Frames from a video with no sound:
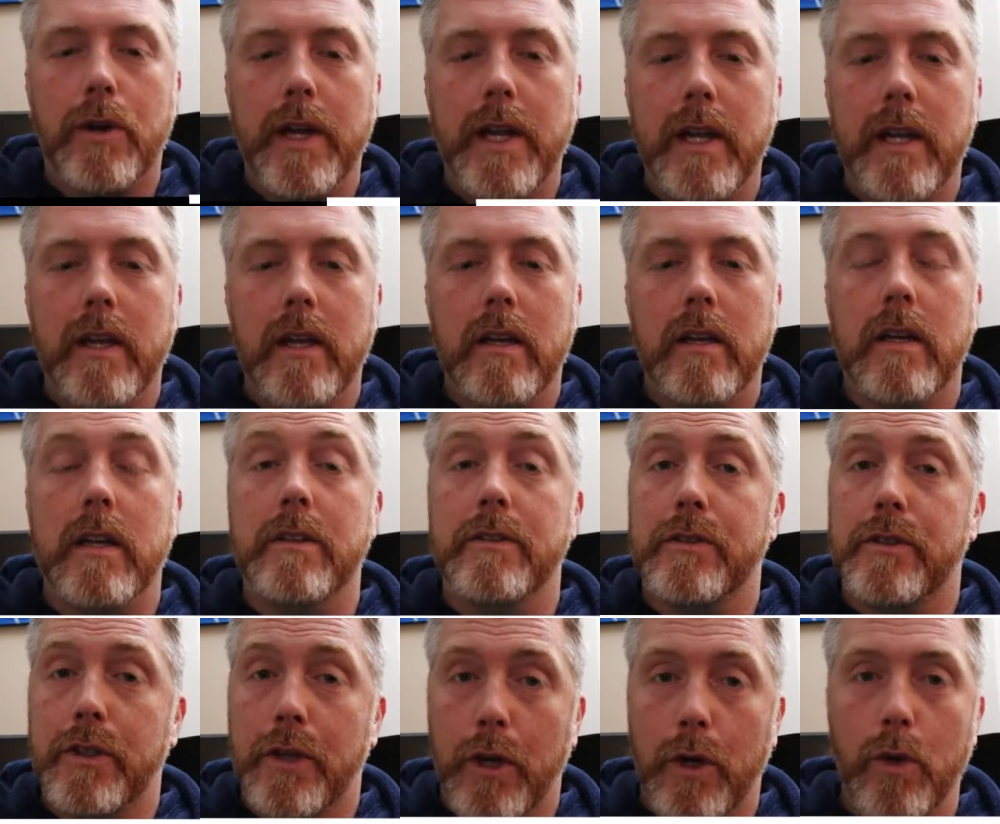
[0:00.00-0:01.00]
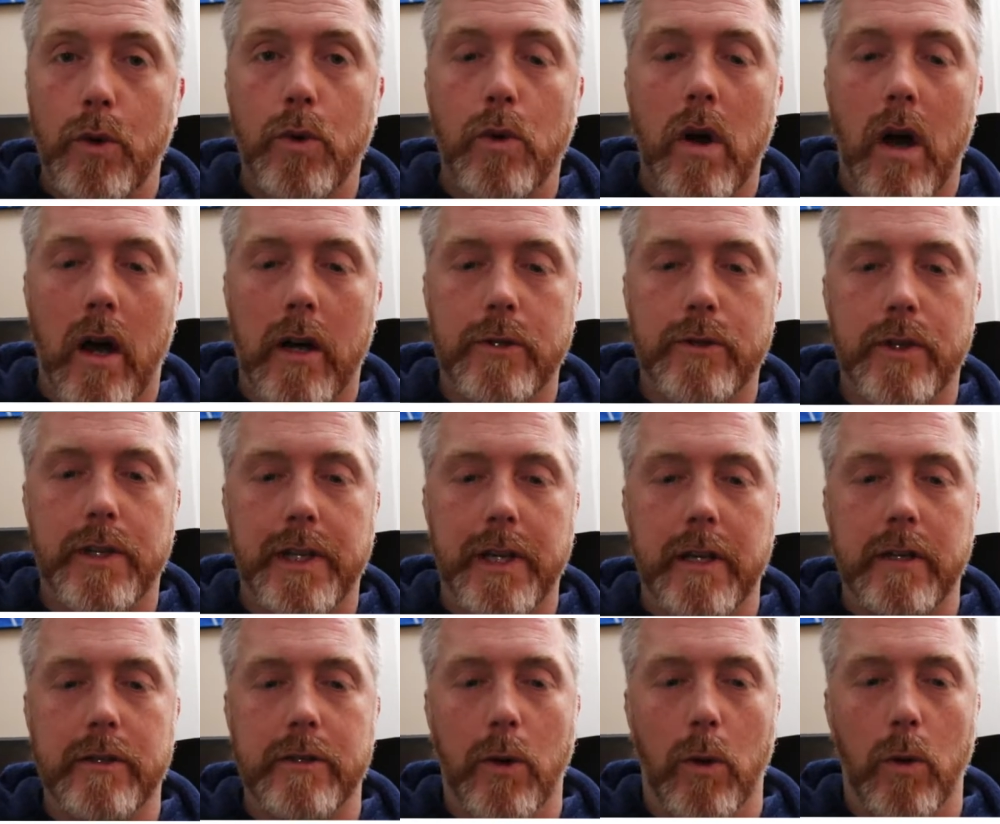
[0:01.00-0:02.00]
tree is 200
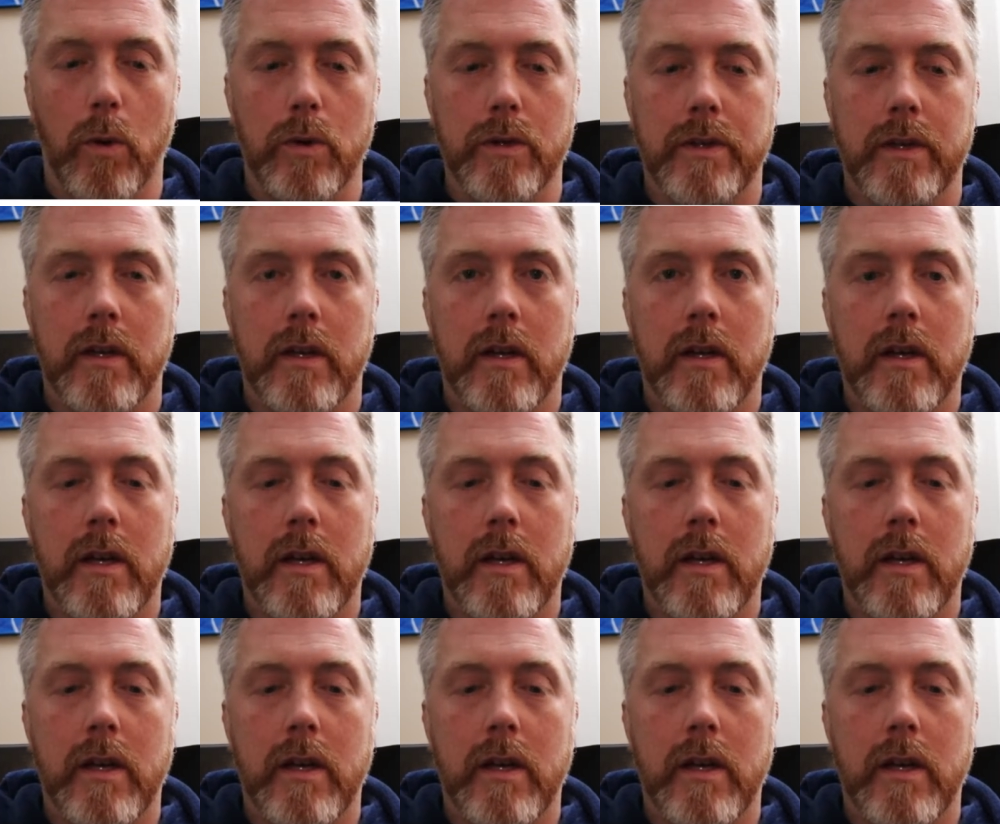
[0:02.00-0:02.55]
years old.